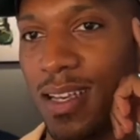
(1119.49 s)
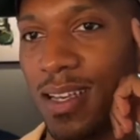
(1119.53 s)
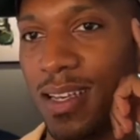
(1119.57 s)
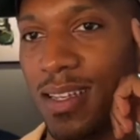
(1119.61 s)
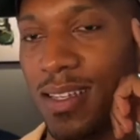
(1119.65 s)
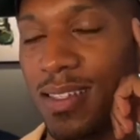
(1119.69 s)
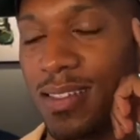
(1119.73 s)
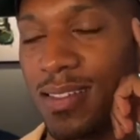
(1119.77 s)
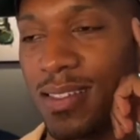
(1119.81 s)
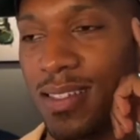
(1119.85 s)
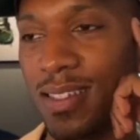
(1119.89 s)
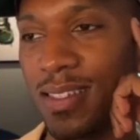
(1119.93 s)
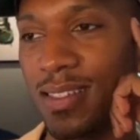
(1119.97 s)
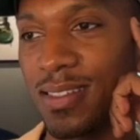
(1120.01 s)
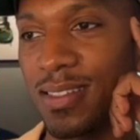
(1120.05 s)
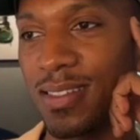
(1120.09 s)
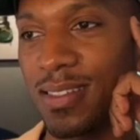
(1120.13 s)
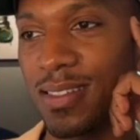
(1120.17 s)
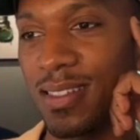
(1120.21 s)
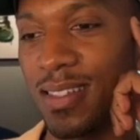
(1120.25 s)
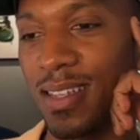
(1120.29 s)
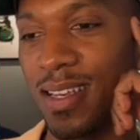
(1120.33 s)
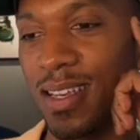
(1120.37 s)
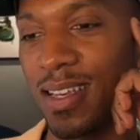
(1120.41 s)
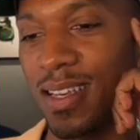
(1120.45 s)

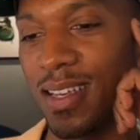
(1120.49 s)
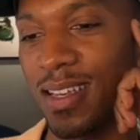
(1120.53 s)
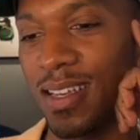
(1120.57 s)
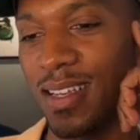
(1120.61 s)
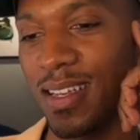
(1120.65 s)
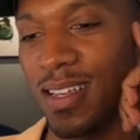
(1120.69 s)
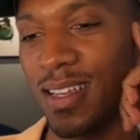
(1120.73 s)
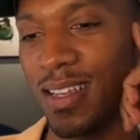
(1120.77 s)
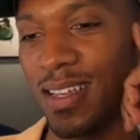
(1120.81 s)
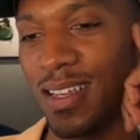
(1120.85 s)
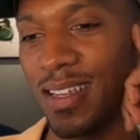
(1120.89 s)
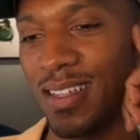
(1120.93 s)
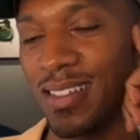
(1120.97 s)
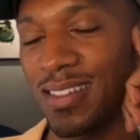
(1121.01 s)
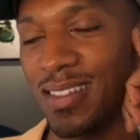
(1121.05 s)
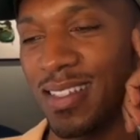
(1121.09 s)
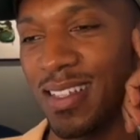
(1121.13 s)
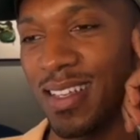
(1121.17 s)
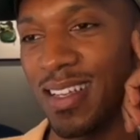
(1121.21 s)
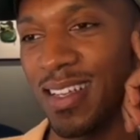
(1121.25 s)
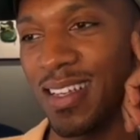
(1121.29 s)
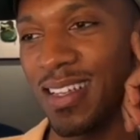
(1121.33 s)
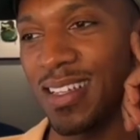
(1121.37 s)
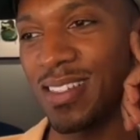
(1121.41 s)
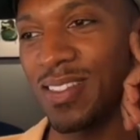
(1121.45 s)

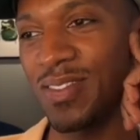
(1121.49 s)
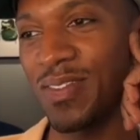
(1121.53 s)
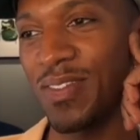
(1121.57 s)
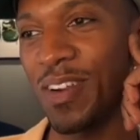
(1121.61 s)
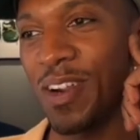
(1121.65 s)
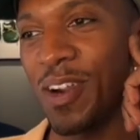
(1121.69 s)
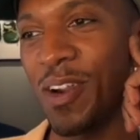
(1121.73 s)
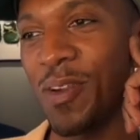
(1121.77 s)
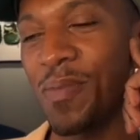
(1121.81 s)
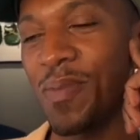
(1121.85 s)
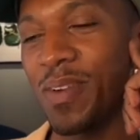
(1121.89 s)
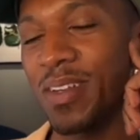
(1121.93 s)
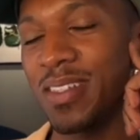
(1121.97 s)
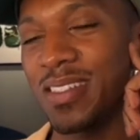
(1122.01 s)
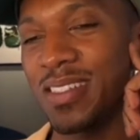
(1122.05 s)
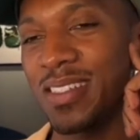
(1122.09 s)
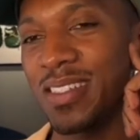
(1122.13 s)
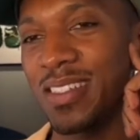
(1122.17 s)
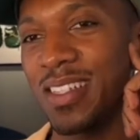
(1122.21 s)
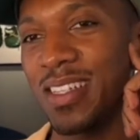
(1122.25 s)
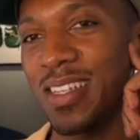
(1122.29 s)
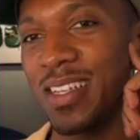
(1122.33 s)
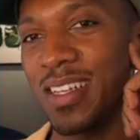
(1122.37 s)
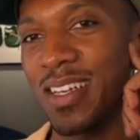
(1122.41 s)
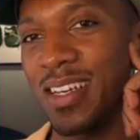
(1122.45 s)
It's very much
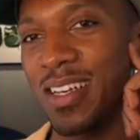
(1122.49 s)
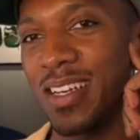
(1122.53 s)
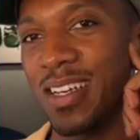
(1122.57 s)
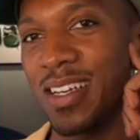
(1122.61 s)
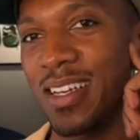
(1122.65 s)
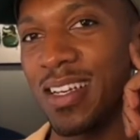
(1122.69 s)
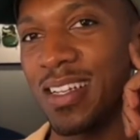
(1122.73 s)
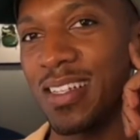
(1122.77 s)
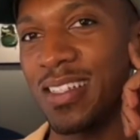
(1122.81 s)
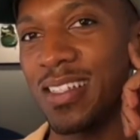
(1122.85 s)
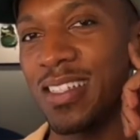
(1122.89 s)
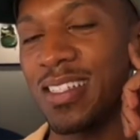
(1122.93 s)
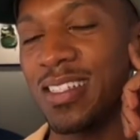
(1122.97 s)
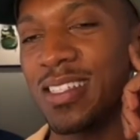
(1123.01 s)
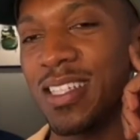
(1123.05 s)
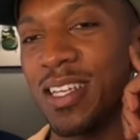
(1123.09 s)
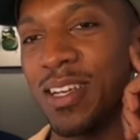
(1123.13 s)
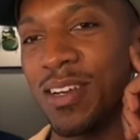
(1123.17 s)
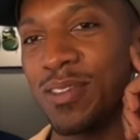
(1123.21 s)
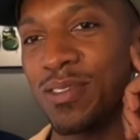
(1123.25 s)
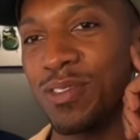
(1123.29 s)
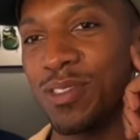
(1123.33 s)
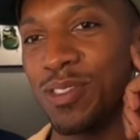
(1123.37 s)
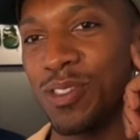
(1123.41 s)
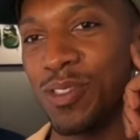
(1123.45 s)
the
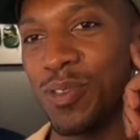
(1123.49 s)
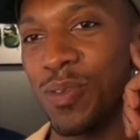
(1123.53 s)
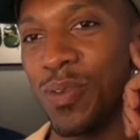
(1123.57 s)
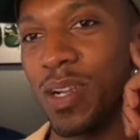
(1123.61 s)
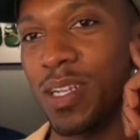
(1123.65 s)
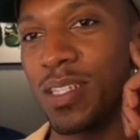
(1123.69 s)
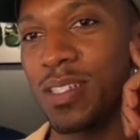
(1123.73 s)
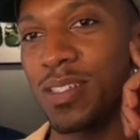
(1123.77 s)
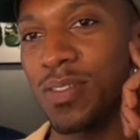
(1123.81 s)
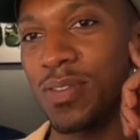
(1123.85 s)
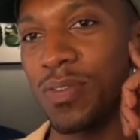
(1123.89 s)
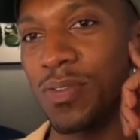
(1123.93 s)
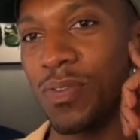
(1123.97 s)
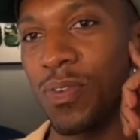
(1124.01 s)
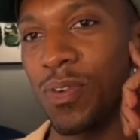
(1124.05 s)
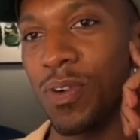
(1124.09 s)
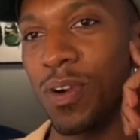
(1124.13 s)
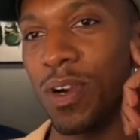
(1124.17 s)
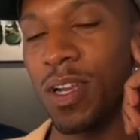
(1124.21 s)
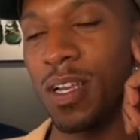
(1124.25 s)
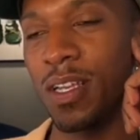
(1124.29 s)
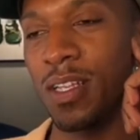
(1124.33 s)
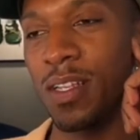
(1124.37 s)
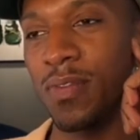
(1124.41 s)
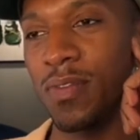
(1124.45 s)
detailed situation for
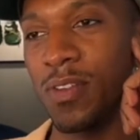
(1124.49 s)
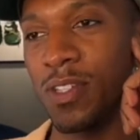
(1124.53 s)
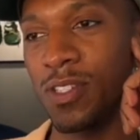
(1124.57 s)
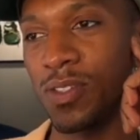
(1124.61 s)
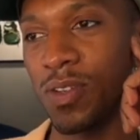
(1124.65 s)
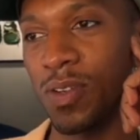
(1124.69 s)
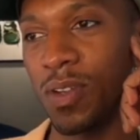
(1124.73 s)
an individual